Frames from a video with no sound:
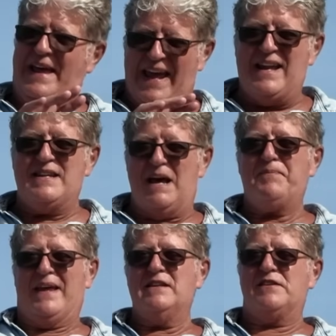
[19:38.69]
in-depth
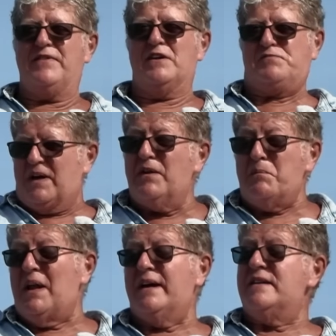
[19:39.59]
interviews. We've got them
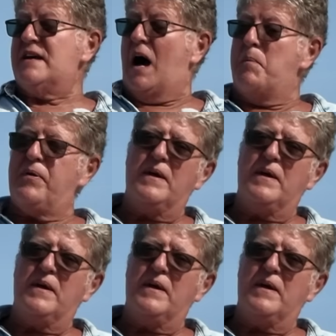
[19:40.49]
lined up.